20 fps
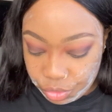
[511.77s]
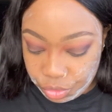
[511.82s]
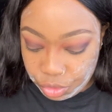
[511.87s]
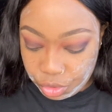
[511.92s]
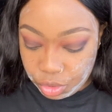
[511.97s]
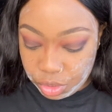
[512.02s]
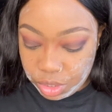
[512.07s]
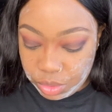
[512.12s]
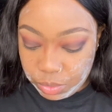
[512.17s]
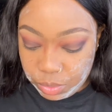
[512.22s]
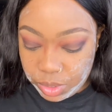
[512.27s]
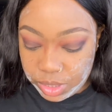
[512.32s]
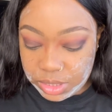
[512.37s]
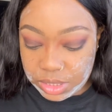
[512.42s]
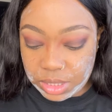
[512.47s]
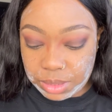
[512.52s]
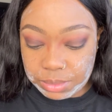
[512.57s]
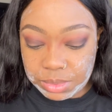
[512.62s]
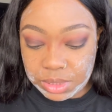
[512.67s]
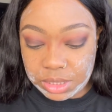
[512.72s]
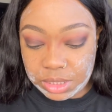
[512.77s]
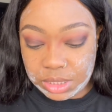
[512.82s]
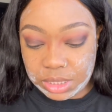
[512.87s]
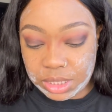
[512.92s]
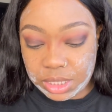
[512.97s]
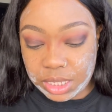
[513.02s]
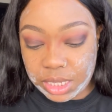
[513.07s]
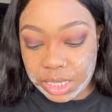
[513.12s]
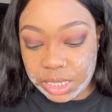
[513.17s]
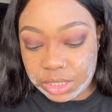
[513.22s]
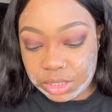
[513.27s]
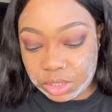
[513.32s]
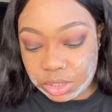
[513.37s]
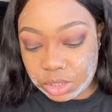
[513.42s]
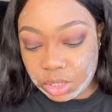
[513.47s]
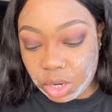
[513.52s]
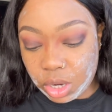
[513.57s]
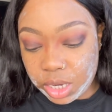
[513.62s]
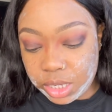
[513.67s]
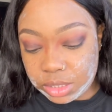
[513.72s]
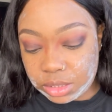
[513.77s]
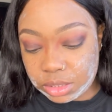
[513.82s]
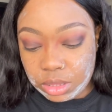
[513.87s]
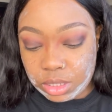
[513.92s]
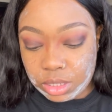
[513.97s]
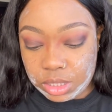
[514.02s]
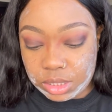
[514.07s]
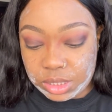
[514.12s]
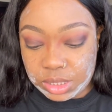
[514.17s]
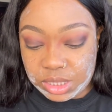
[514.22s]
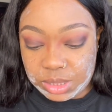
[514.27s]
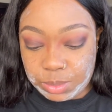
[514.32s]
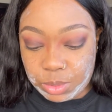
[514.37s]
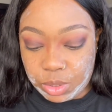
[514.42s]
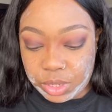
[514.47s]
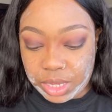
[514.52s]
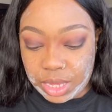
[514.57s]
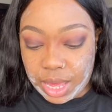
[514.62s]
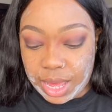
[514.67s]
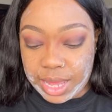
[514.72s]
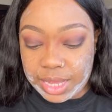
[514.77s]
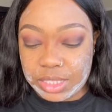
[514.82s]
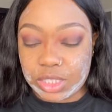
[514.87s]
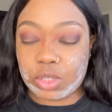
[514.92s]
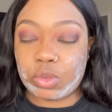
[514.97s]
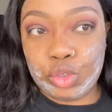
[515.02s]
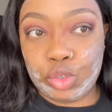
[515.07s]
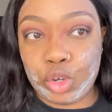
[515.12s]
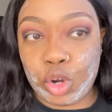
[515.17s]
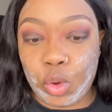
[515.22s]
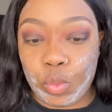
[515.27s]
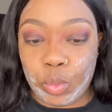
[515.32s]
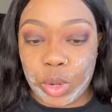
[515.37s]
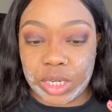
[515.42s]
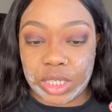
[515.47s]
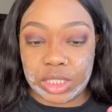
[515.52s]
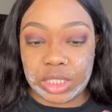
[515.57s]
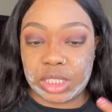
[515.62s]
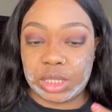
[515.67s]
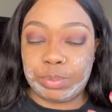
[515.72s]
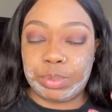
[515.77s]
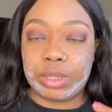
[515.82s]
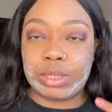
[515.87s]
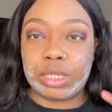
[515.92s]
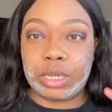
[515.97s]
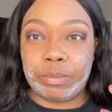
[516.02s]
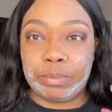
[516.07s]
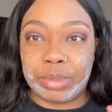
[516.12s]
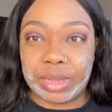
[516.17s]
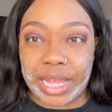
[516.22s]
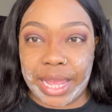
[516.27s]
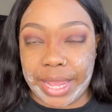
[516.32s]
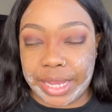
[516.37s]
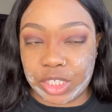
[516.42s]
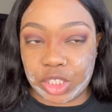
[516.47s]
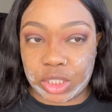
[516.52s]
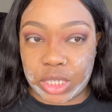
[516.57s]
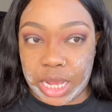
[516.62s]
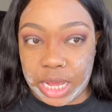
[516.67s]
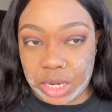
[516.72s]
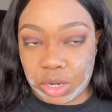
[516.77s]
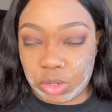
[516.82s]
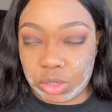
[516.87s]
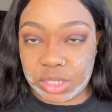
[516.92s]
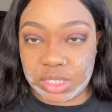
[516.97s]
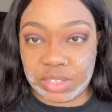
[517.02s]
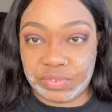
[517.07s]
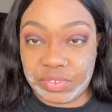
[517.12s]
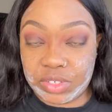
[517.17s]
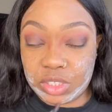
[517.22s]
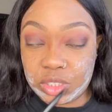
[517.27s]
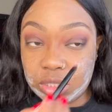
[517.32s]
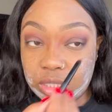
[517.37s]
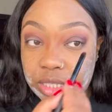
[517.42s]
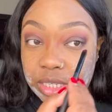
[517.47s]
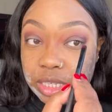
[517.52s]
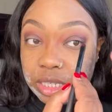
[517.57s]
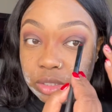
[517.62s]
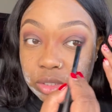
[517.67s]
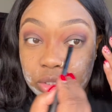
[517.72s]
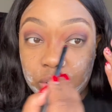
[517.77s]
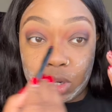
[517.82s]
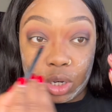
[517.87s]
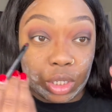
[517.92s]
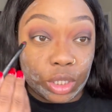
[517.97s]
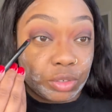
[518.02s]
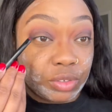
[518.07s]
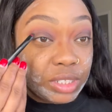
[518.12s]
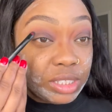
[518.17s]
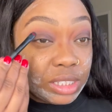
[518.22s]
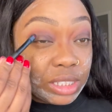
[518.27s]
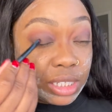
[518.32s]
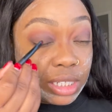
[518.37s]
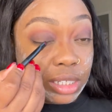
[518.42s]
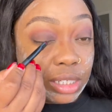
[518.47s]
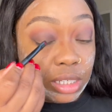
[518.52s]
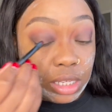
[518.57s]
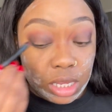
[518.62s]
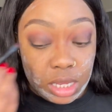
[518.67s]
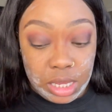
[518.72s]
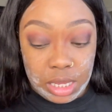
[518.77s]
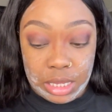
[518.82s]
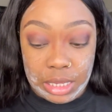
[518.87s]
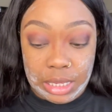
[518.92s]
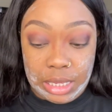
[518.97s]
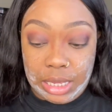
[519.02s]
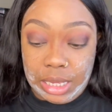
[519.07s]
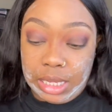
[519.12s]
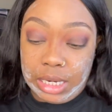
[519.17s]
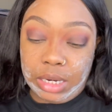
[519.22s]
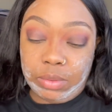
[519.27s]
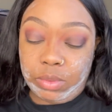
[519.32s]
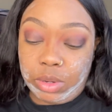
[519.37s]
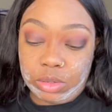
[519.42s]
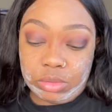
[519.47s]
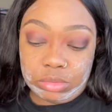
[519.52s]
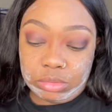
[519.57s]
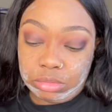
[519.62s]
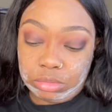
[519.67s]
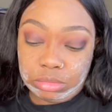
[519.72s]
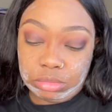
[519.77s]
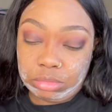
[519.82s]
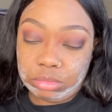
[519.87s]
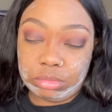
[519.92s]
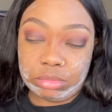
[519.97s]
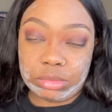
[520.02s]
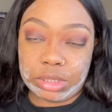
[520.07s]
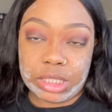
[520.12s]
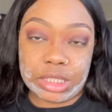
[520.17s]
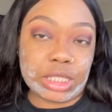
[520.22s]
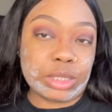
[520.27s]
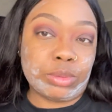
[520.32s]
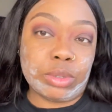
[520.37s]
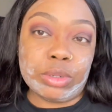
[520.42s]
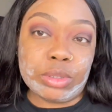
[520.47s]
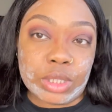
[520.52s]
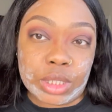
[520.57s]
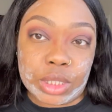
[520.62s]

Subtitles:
You're gonna want something to kickstart the smoky eye, so you don't want to just put the black shadow, because eventually it'll start creasing and it just won't look